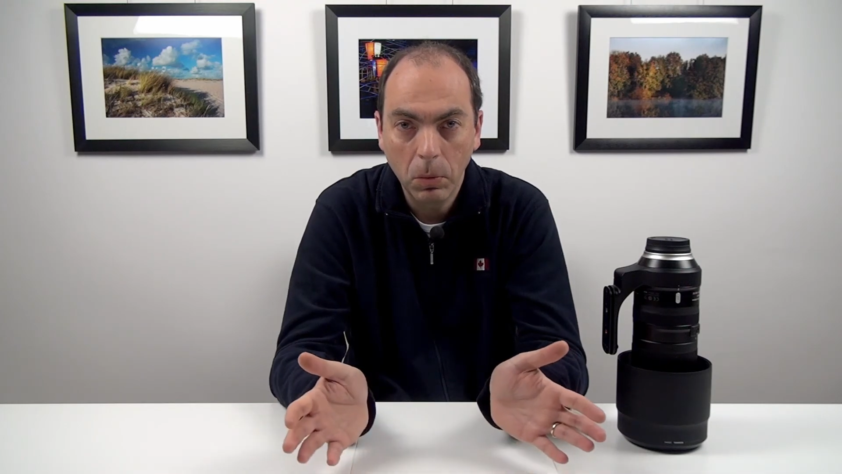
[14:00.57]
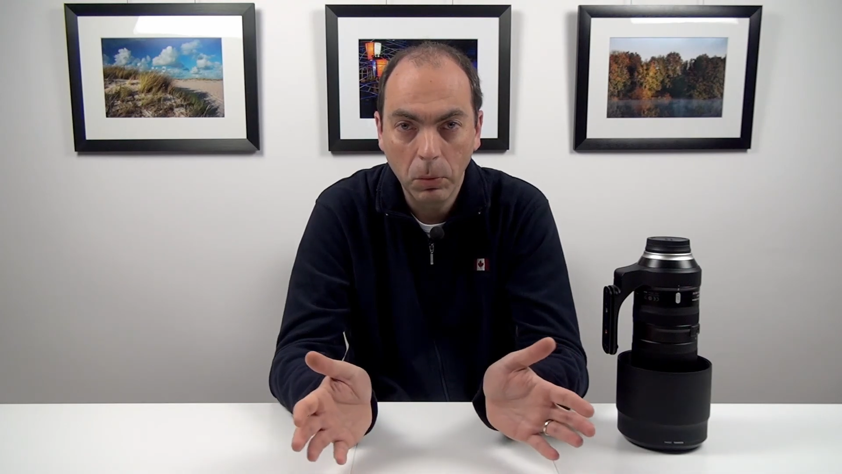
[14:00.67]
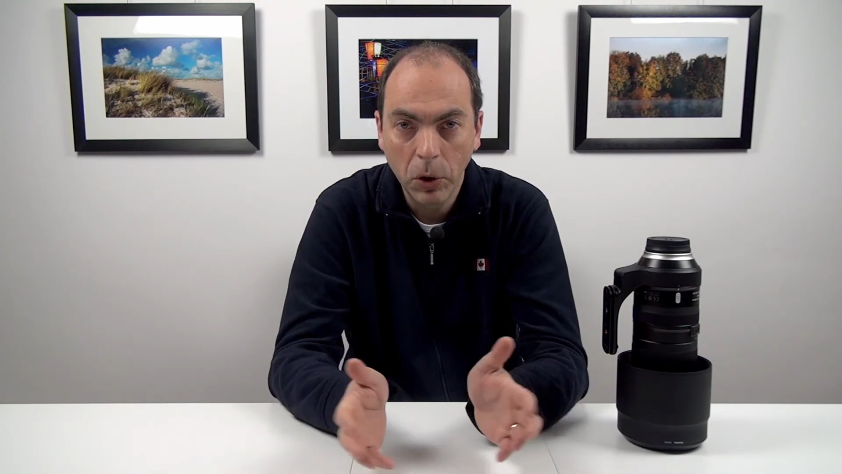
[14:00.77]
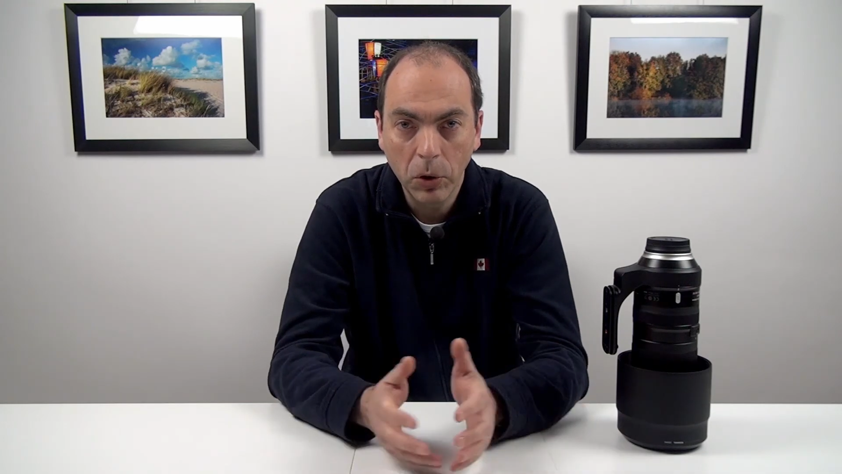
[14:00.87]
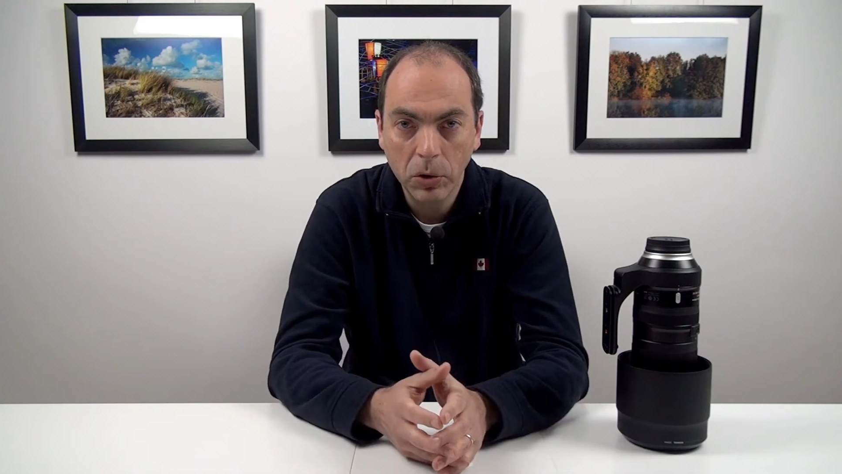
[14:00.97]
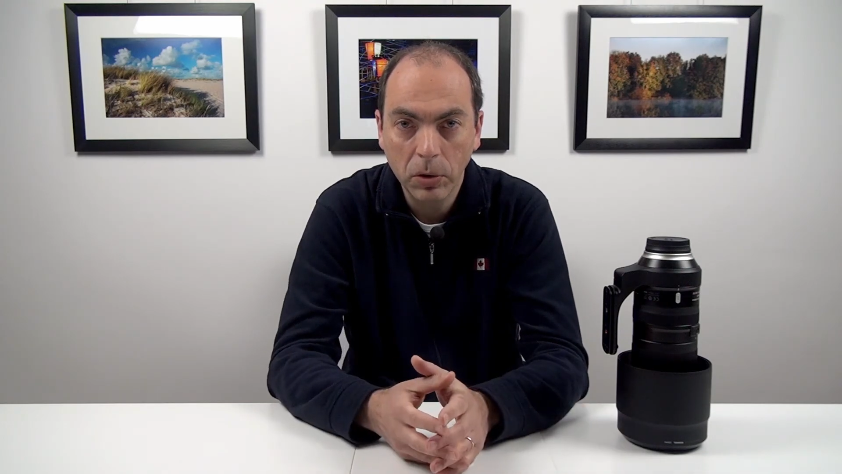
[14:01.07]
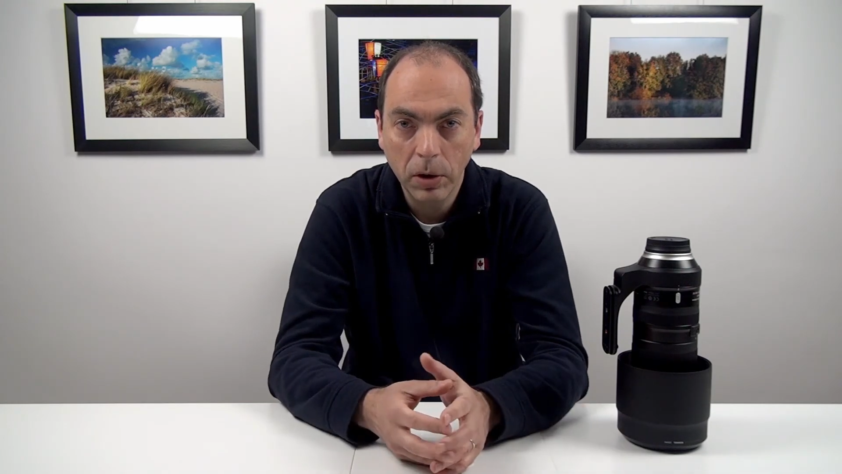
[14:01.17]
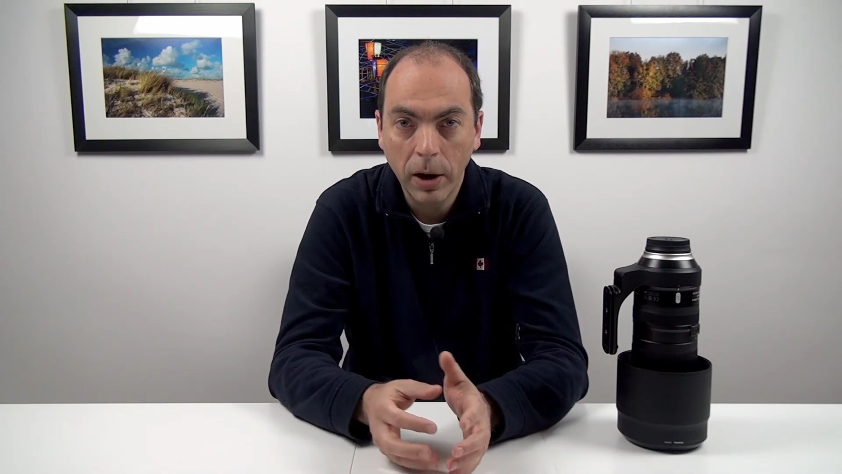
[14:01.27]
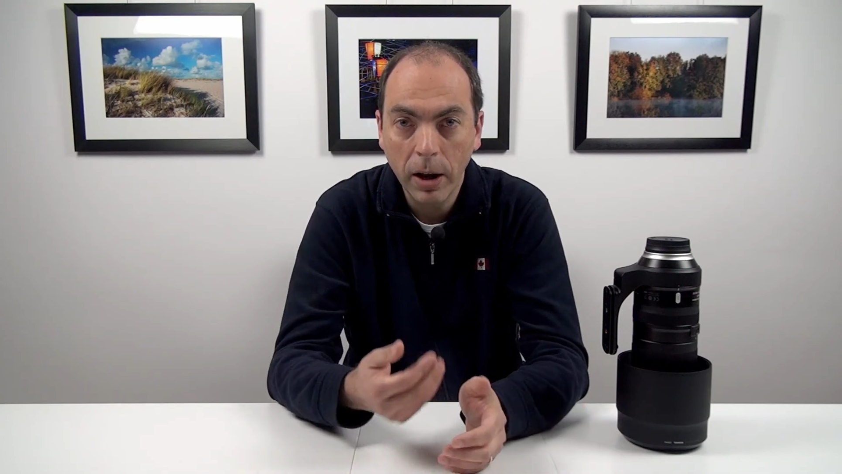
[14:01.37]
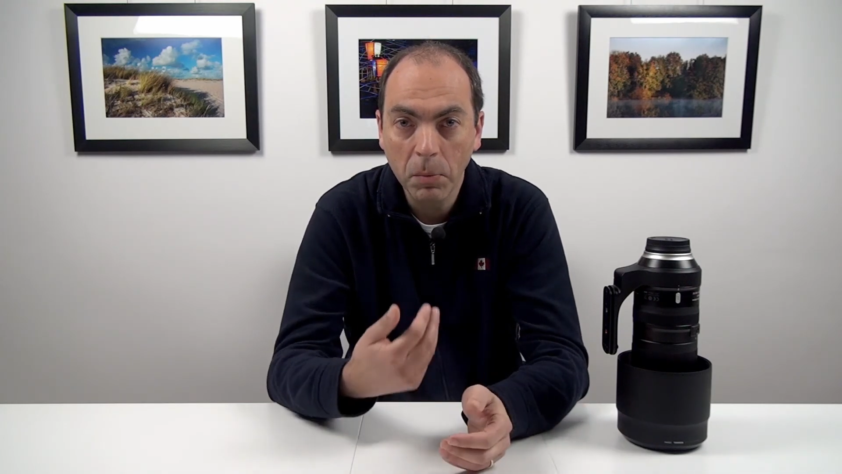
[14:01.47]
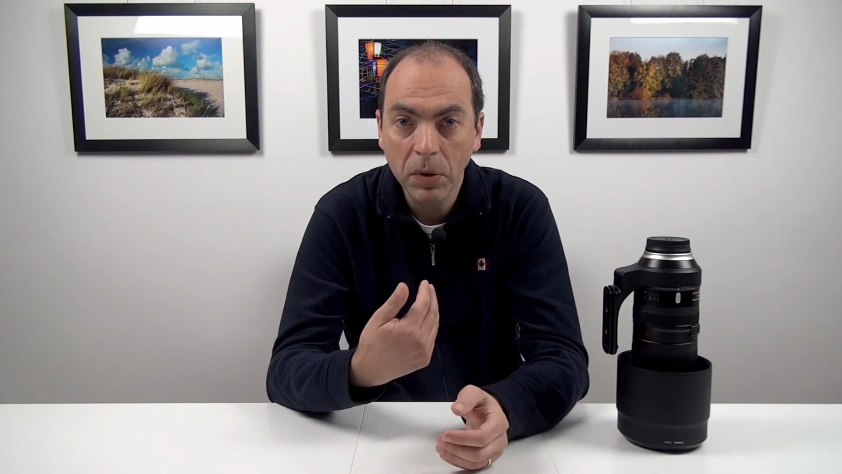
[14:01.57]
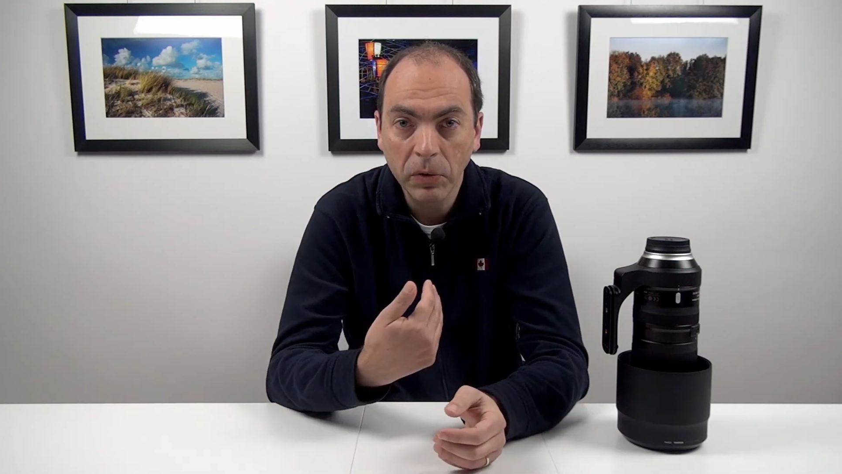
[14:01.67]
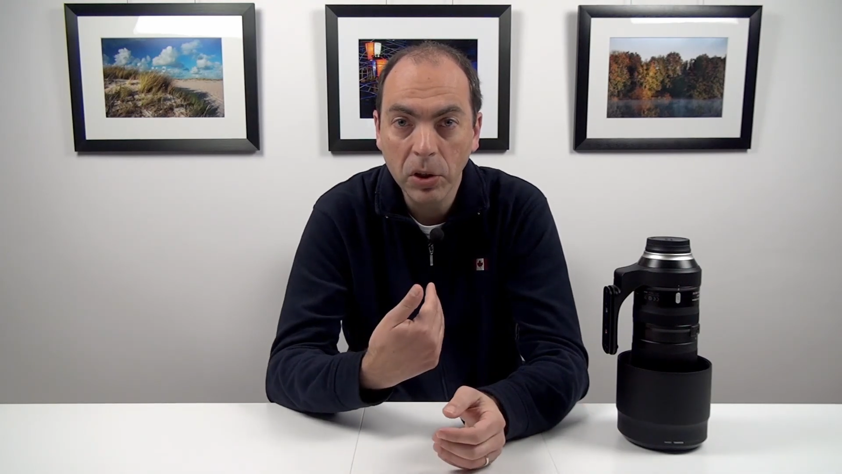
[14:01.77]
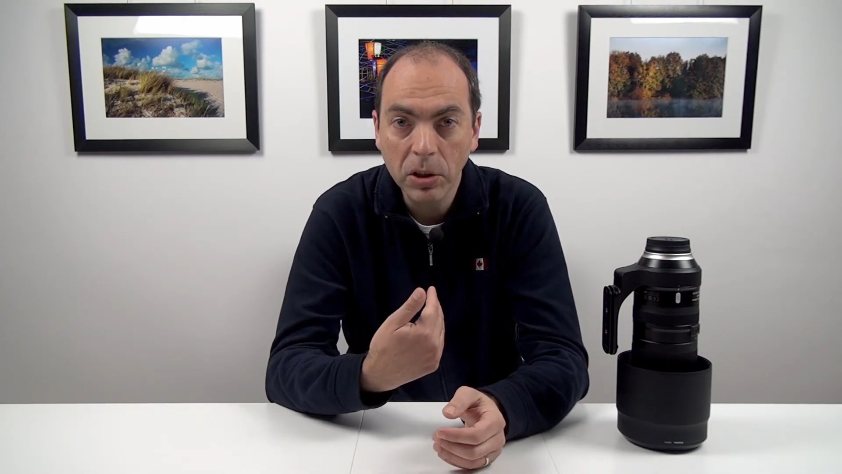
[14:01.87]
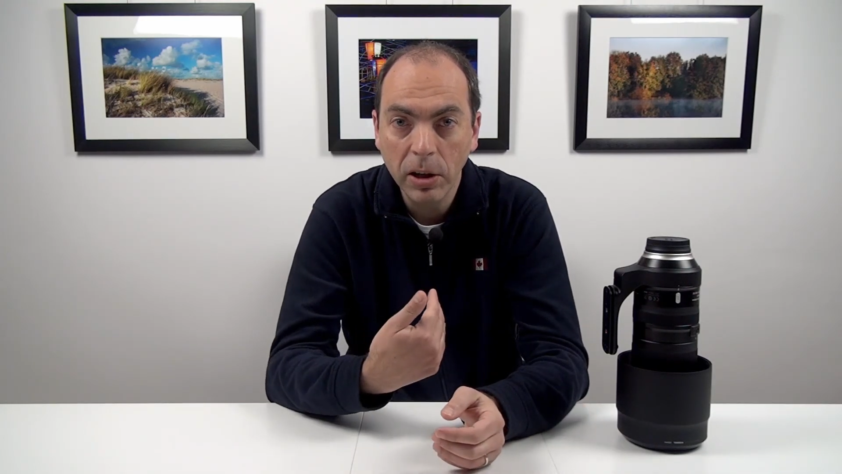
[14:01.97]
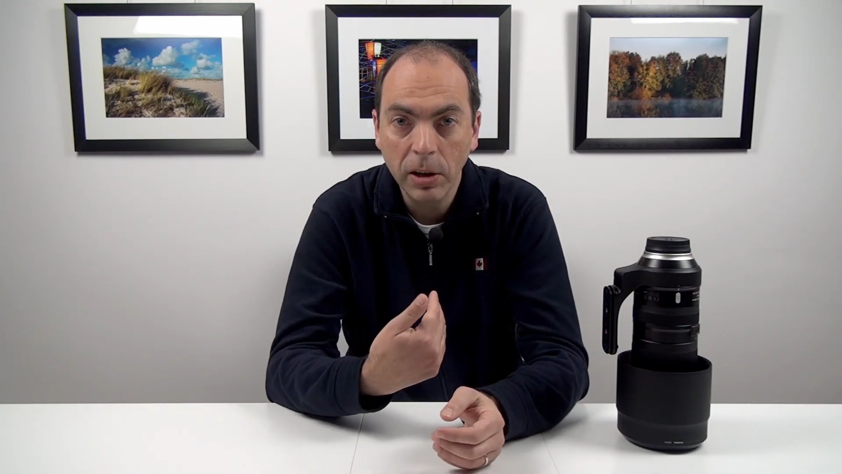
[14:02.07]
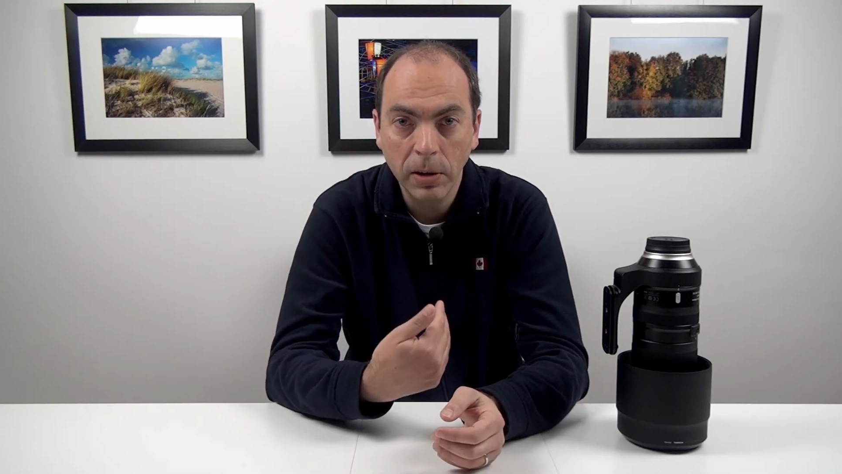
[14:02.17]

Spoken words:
because I am the first telling